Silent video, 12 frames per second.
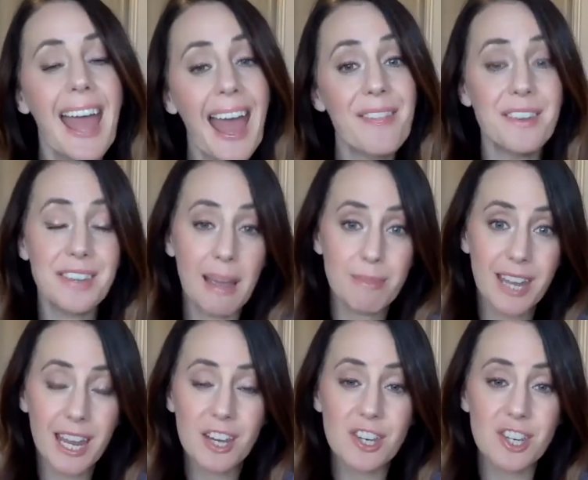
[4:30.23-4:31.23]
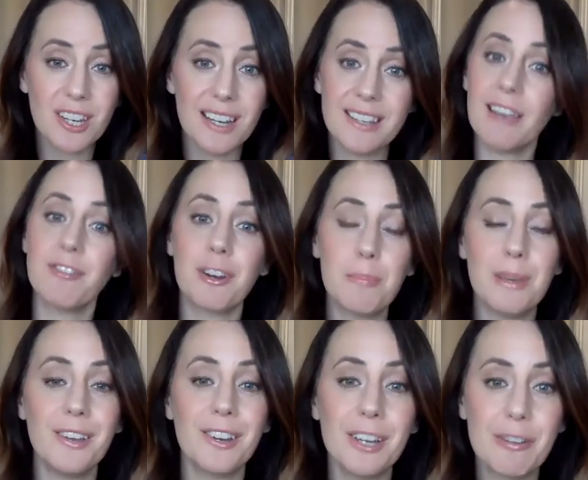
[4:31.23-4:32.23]
And the temptation is, after a
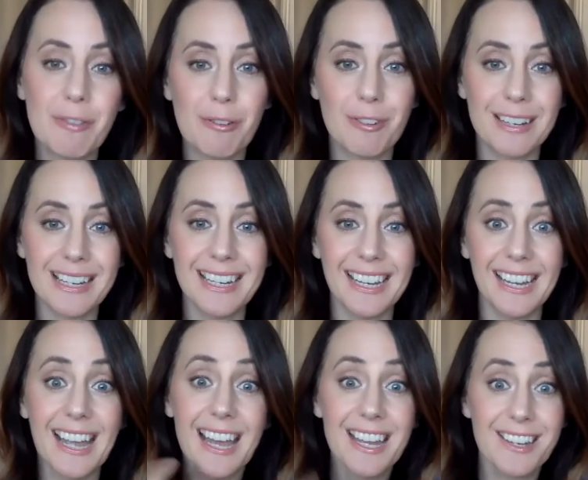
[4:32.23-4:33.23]
period of overeating,